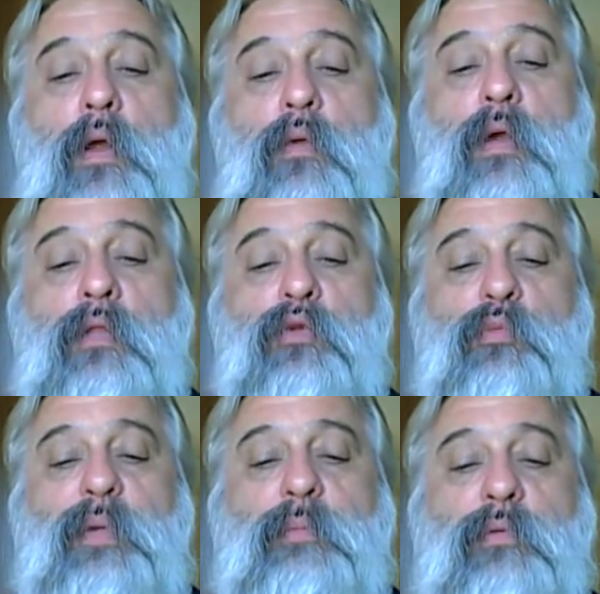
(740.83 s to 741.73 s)
run
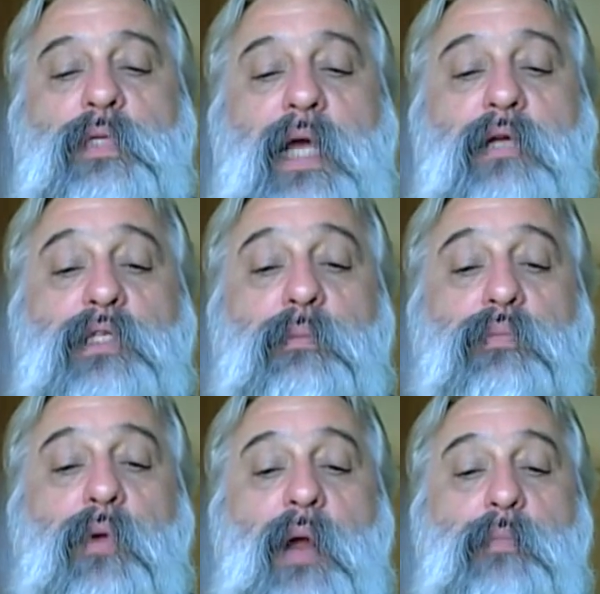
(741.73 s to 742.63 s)
through people's house and
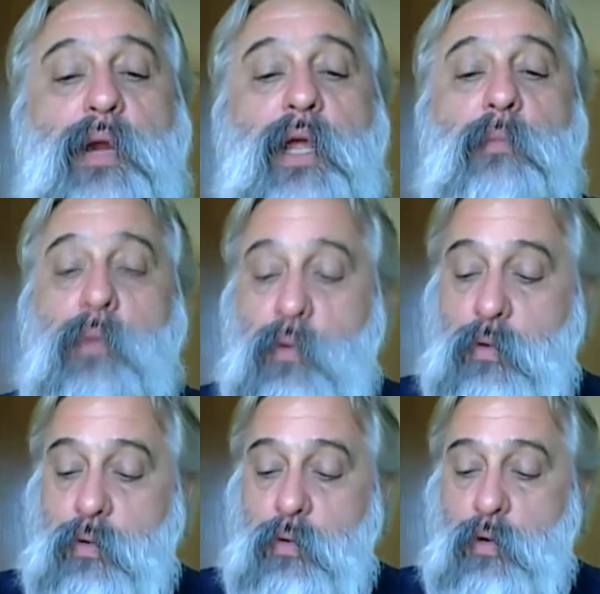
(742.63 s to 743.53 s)
property. I'm
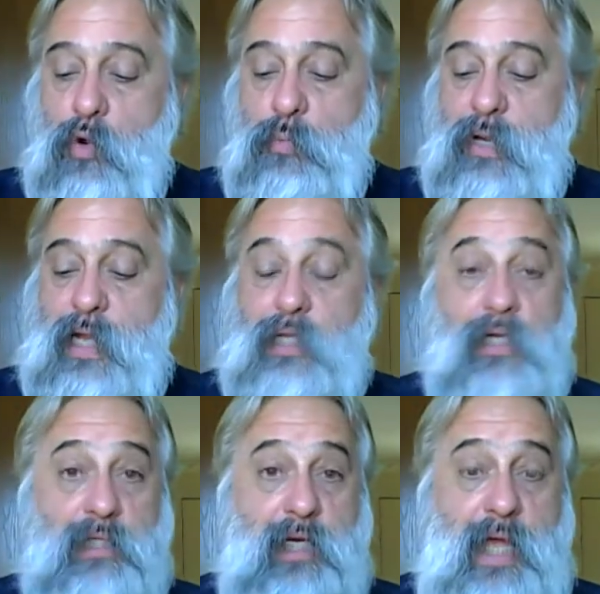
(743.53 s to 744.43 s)
hoping that
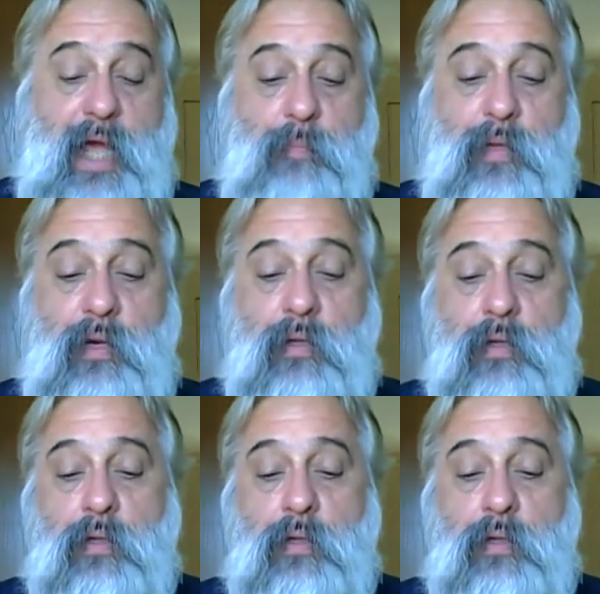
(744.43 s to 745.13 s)
doesn't happen.